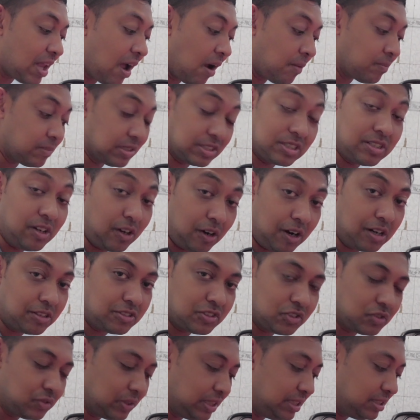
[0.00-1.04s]
It's a
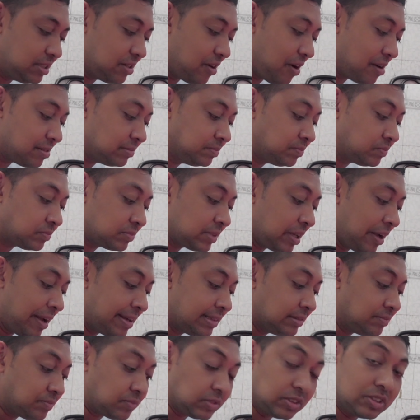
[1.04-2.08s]
hot sweet.
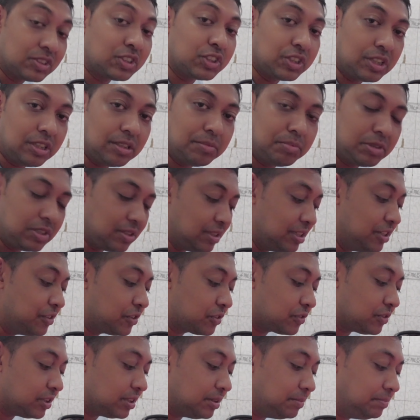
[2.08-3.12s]
It's all
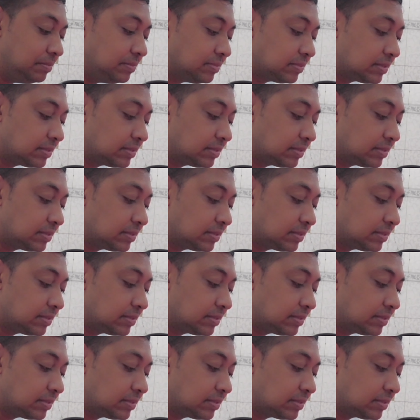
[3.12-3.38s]
very good.